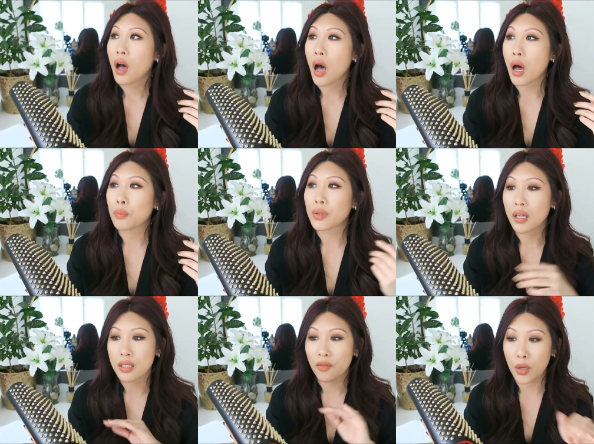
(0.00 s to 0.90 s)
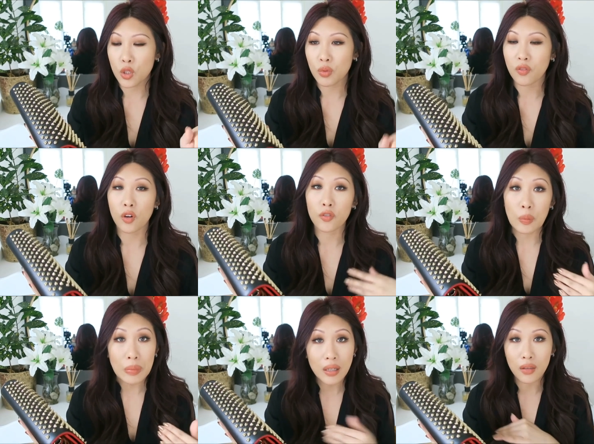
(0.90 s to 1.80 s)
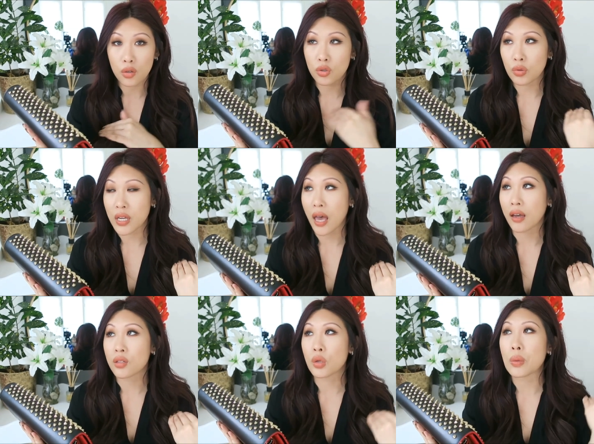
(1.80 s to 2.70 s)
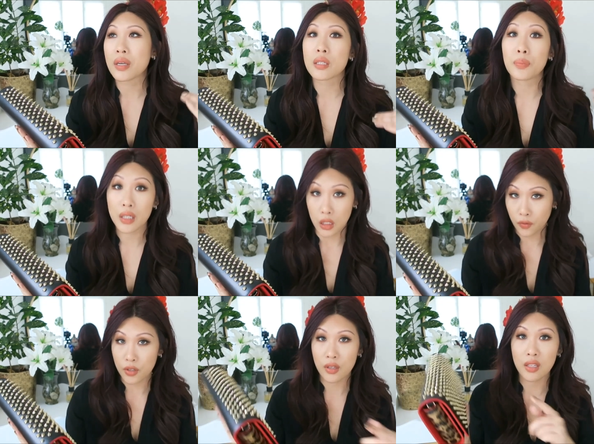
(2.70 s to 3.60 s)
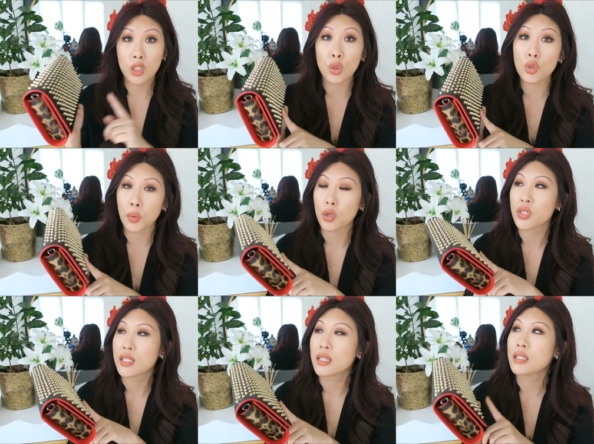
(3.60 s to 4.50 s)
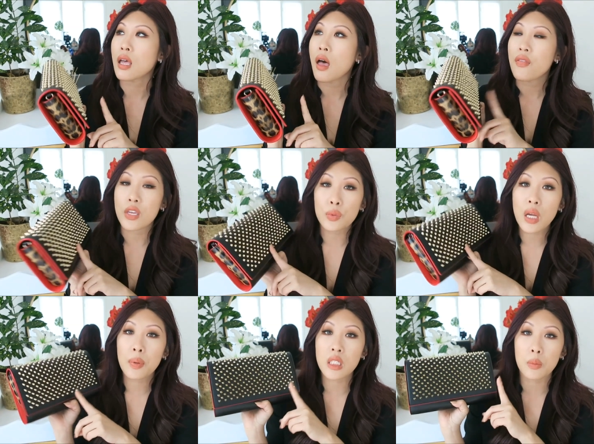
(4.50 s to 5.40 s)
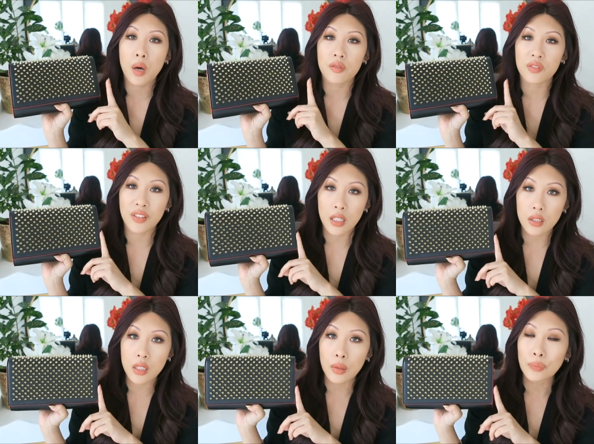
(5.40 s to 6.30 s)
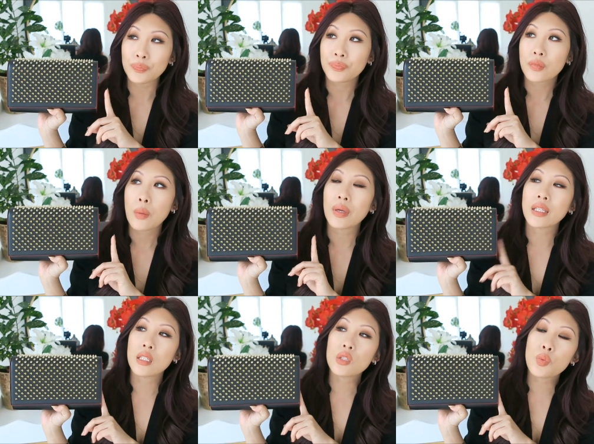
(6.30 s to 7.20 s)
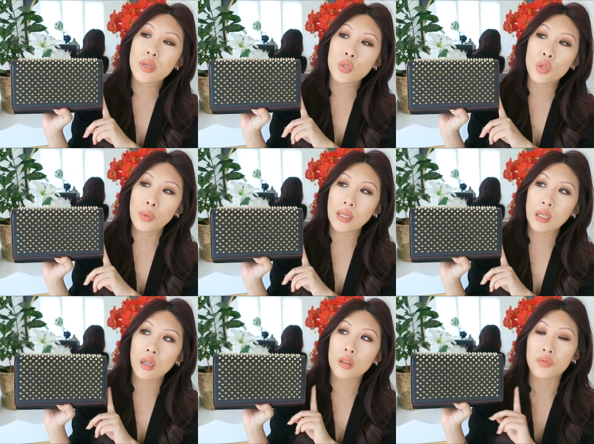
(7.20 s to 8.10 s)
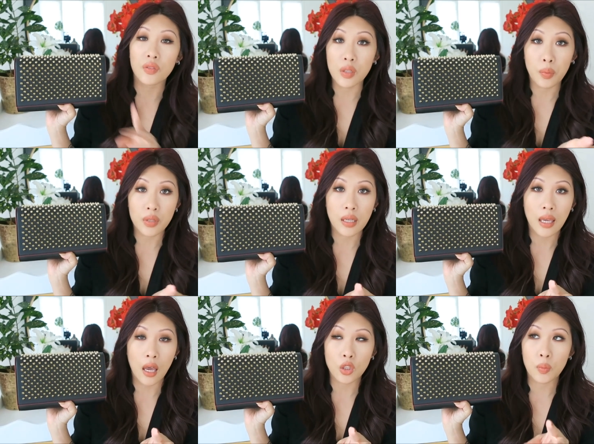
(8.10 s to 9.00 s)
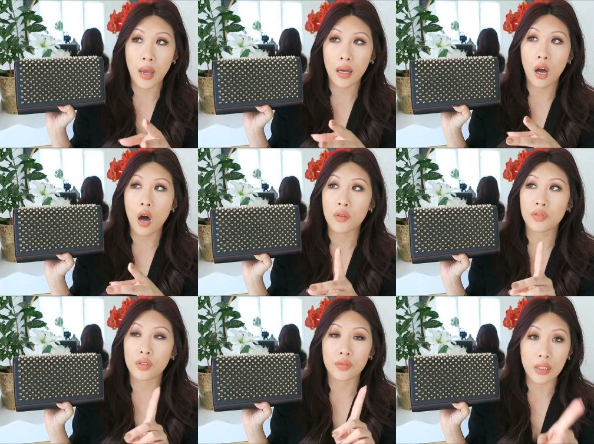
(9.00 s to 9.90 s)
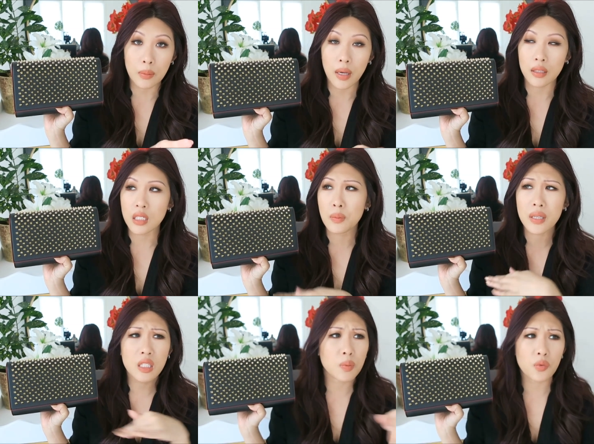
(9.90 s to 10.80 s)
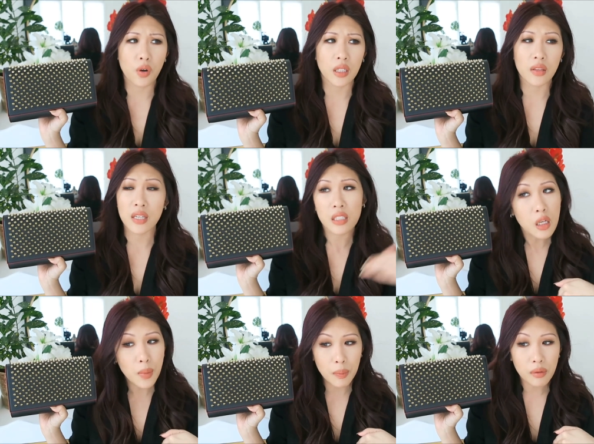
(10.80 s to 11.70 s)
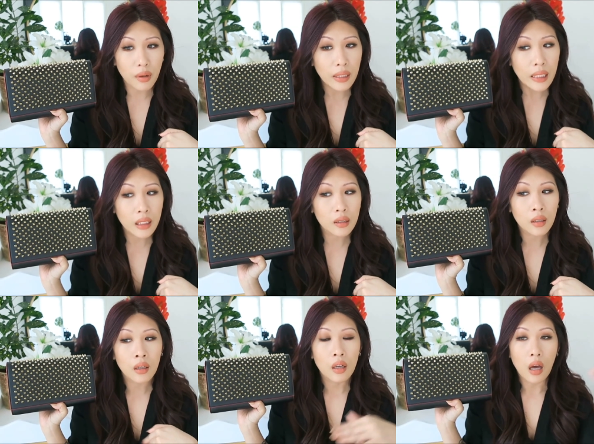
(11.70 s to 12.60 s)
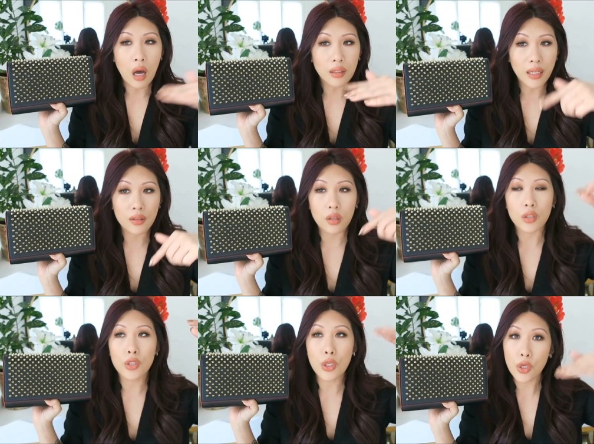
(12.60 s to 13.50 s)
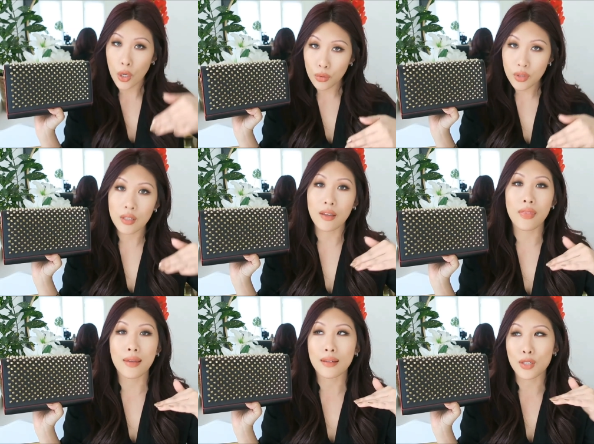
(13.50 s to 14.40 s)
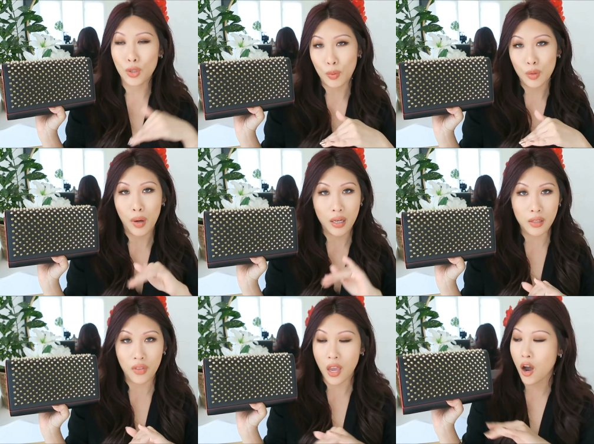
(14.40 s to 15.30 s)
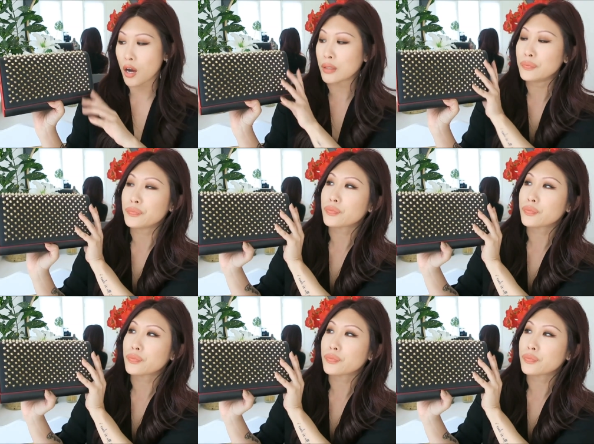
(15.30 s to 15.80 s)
Um, because I've mentioned before, for me, there's no tax. So it makes a big difference in these huge purchases. This one I picked up off of Gilt. But Gilt was doing the 15% cash back off of Ebates. Ebates has been running it. They still might be running it. I'll like denote in the description box if they are